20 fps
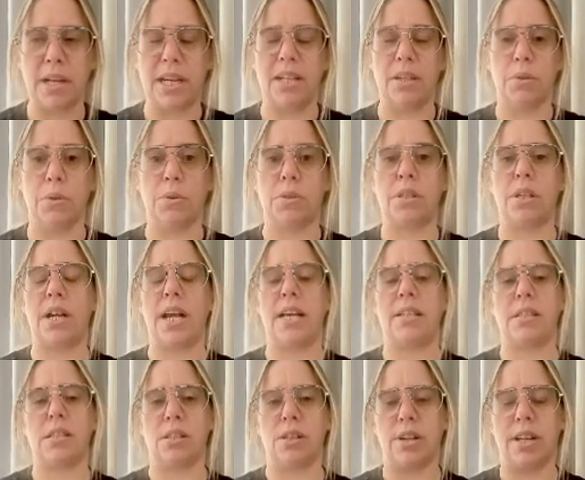but it also
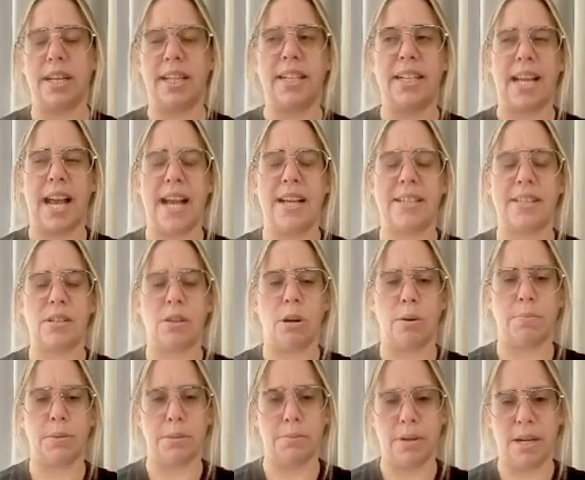has a lot of gas
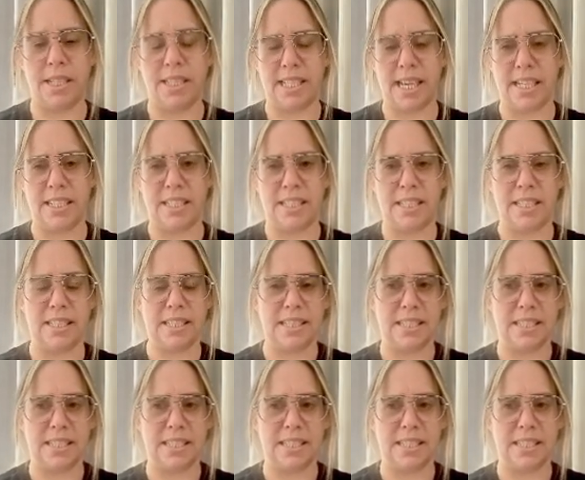optimizations,